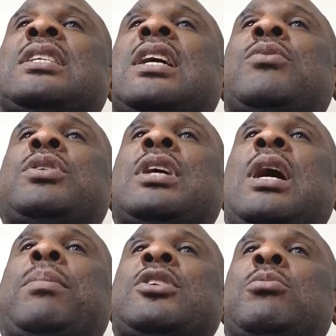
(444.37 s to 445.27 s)
Center, which
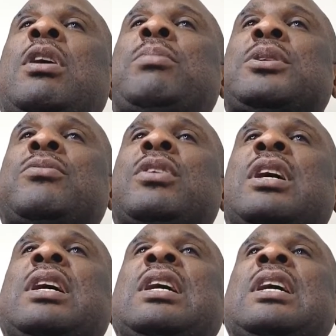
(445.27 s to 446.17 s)
I pastor my Pastor
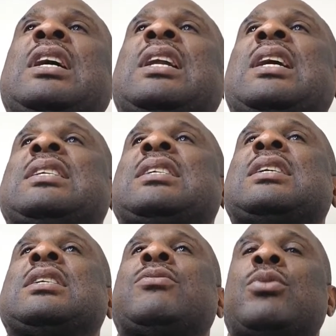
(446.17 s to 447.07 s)
Funke. That's the
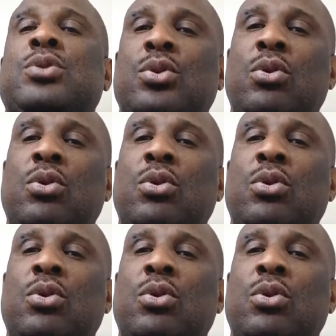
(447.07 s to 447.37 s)
details. If you want